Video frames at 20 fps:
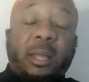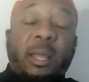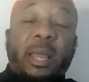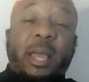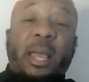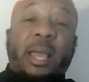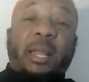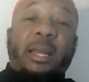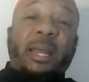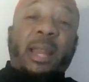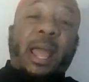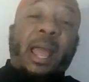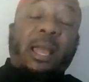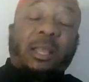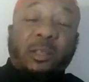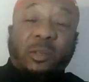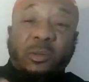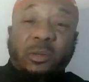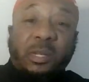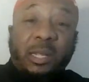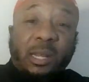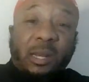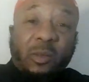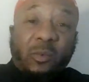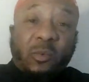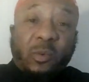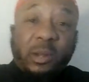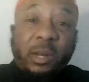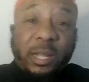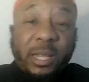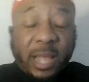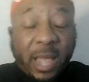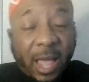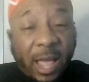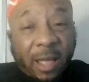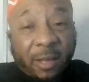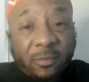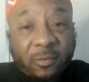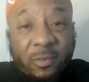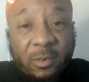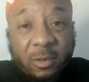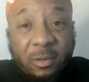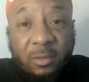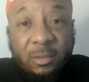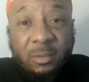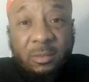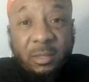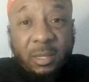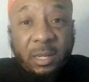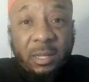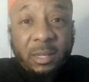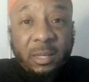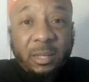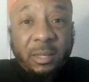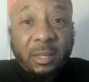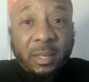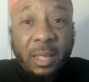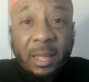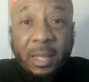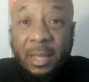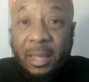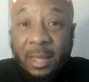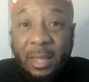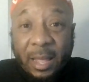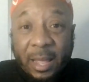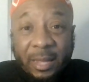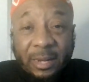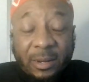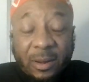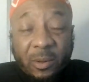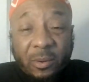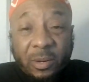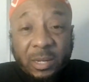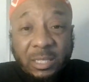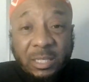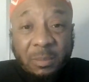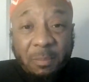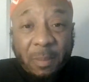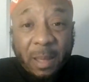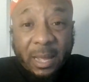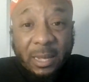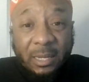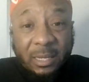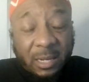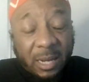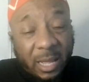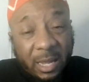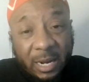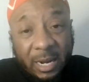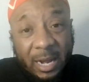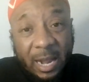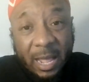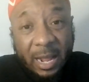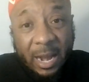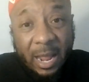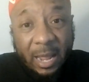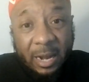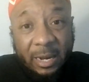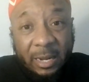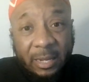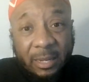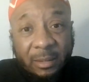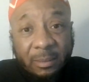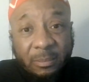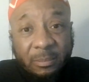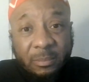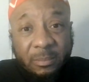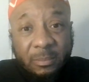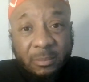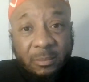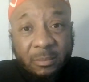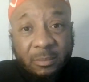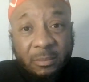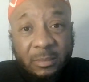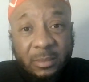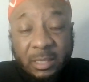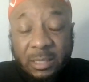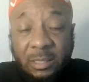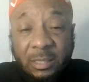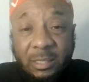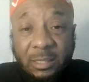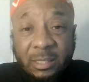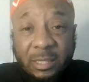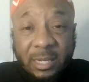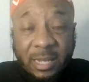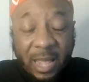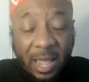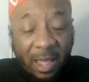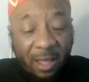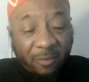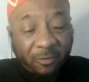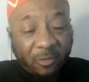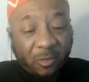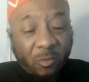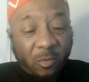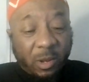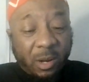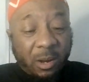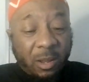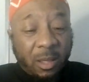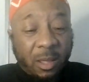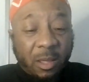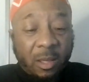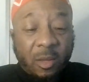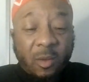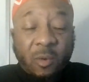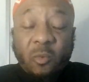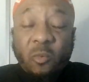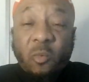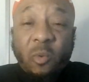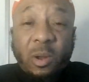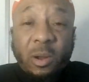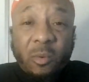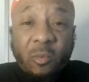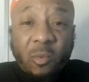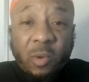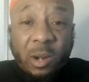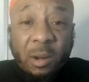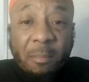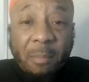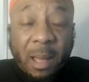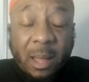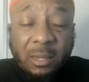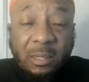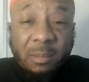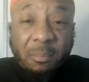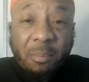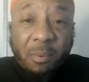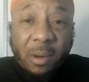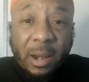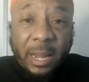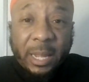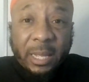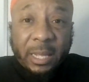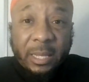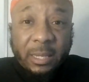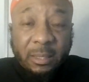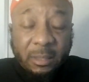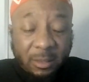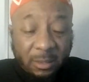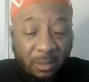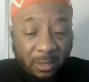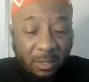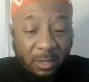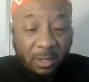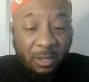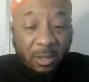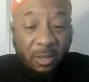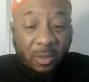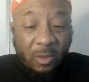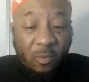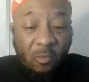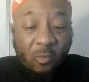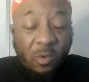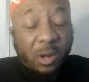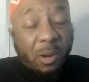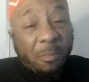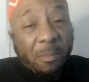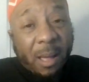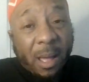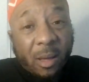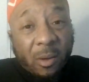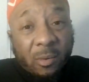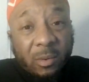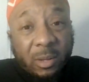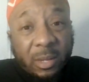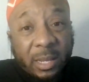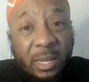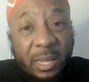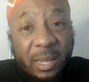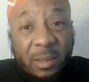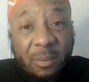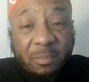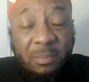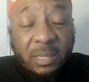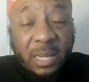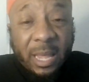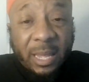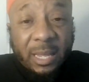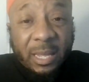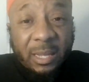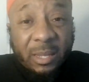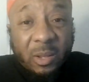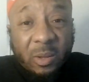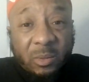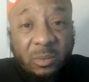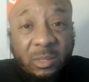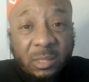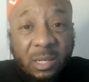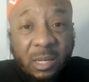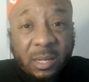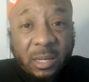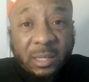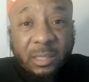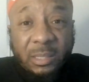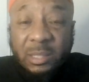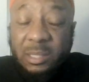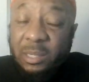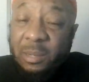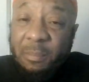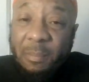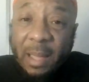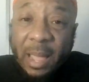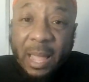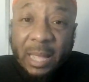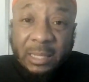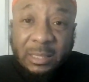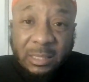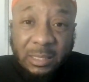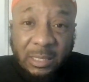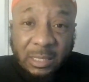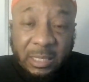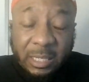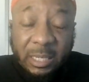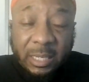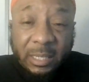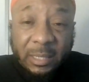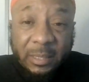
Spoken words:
And now you're dealing with a kafir and don't expect none of that out of him. This is a kafir. What about the praying? What about him taking your son to the masjid?